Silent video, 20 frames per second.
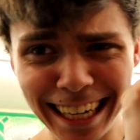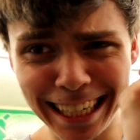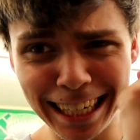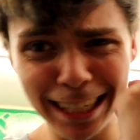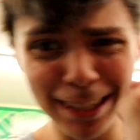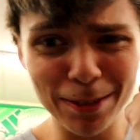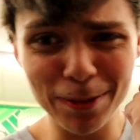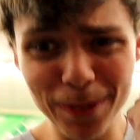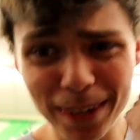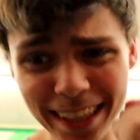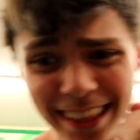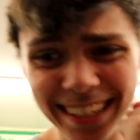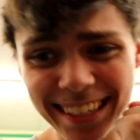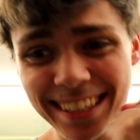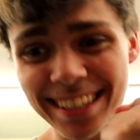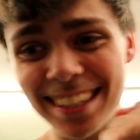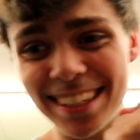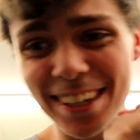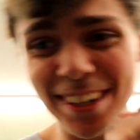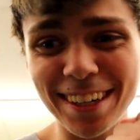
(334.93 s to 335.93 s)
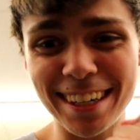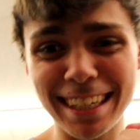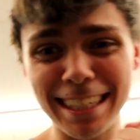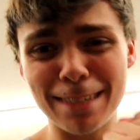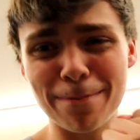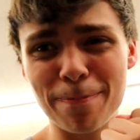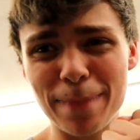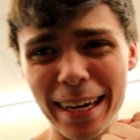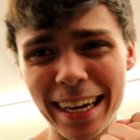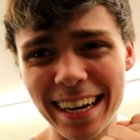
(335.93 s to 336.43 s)
I just want the
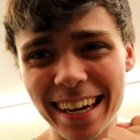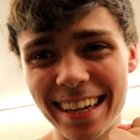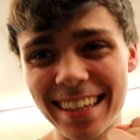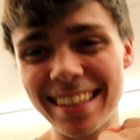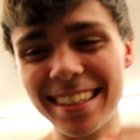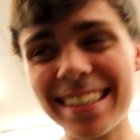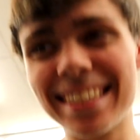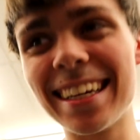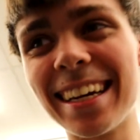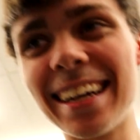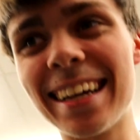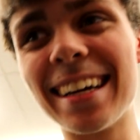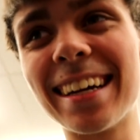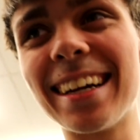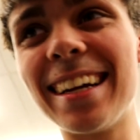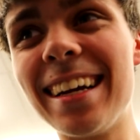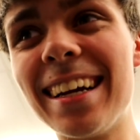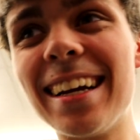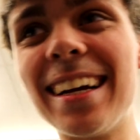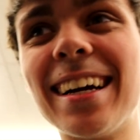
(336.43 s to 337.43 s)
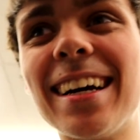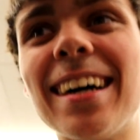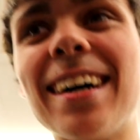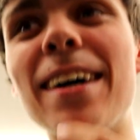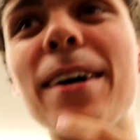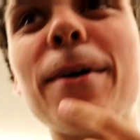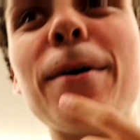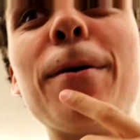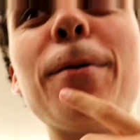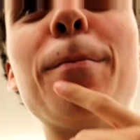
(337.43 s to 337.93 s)
circus peanuts.
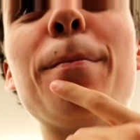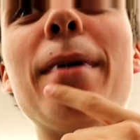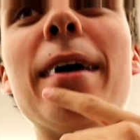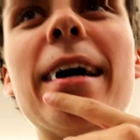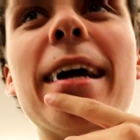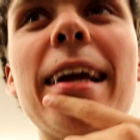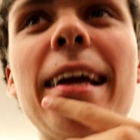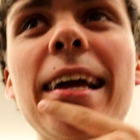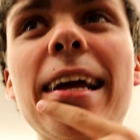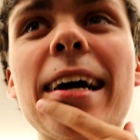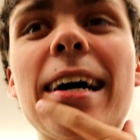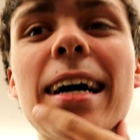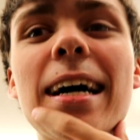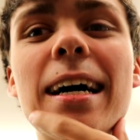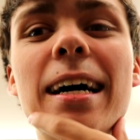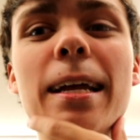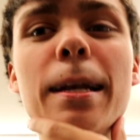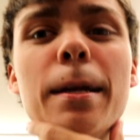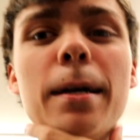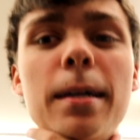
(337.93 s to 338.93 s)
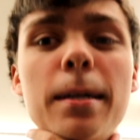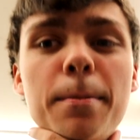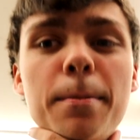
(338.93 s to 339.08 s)
Oh my god.